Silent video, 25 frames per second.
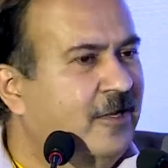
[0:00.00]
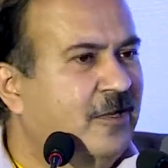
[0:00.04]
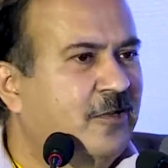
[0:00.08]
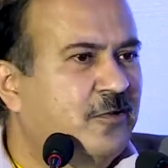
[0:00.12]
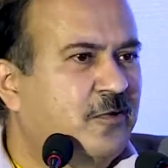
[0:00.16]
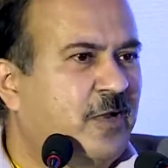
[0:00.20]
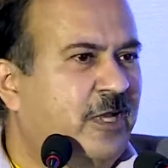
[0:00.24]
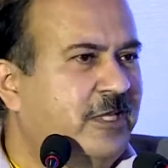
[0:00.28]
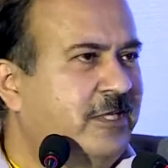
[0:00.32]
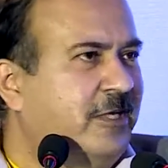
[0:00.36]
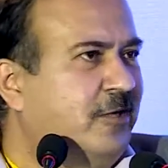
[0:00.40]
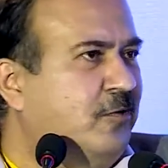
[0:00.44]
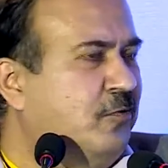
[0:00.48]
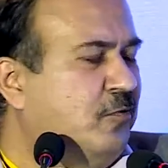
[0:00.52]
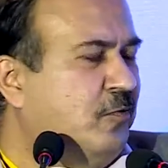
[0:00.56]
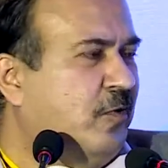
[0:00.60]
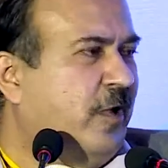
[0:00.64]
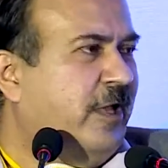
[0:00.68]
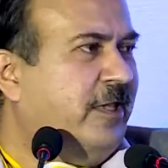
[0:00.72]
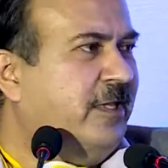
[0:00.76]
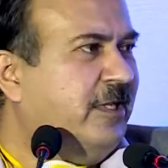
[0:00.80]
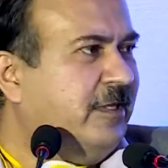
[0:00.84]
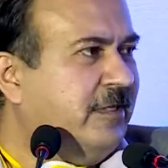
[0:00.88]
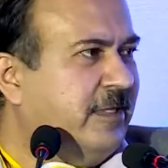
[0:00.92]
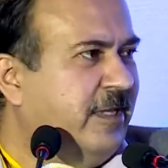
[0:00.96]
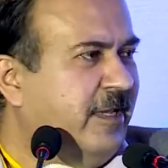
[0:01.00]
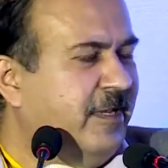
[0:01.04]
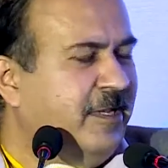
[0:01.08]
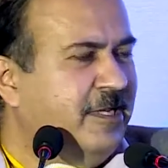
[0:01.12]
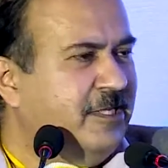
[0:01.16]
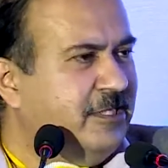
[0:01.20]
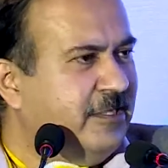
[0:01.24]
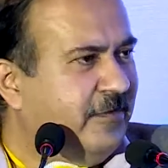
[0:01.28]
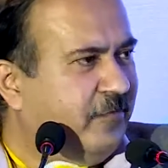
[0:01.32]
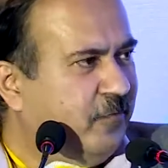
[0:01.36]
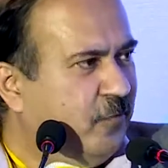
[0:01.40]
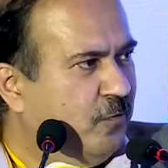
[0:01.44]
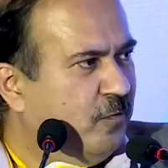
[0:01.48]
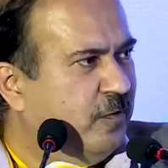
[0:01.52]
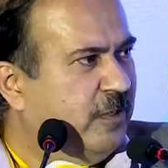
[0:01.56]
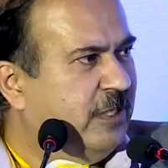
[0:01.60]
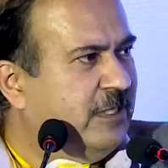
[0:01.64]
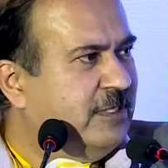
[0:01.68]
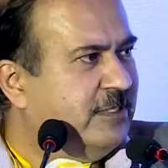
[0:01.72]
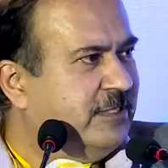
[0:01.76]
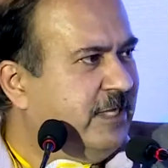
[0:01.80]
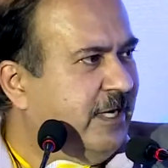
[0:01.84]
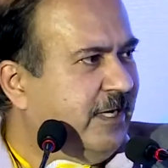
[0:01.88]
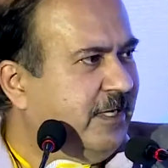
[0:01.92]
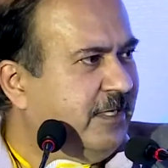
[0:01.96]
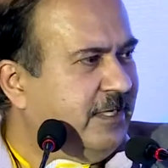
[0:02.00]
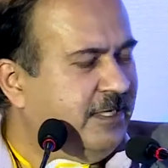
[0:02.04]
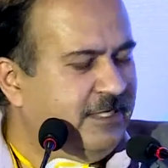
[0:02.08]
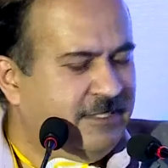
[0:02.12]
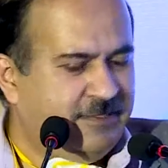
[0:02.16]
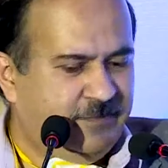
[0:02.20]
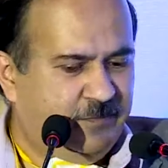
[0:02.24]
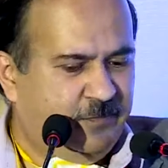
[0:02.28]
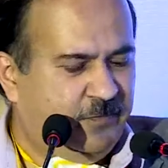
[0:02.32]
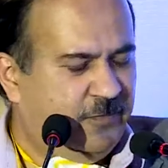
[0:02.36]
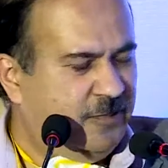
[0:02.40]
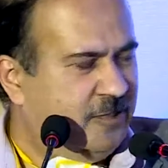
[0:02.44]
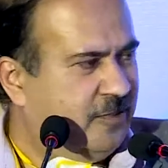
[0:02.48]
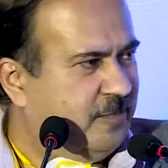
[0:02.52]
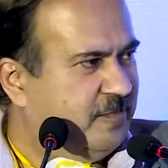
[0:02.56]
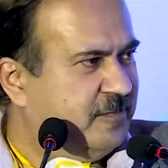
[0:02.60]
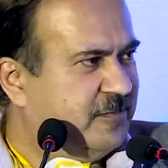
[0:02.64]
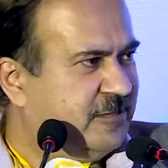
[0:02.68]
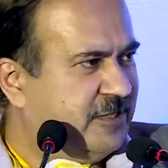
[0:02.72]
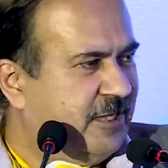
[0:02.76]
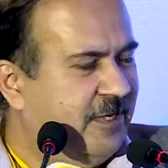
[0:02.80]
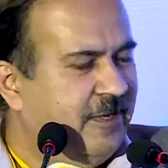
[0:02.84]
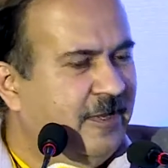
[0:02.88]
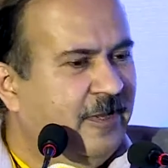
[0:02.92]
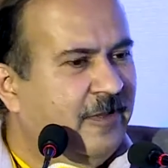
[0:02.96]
So I said, no. And the thing is, if you inject these sperms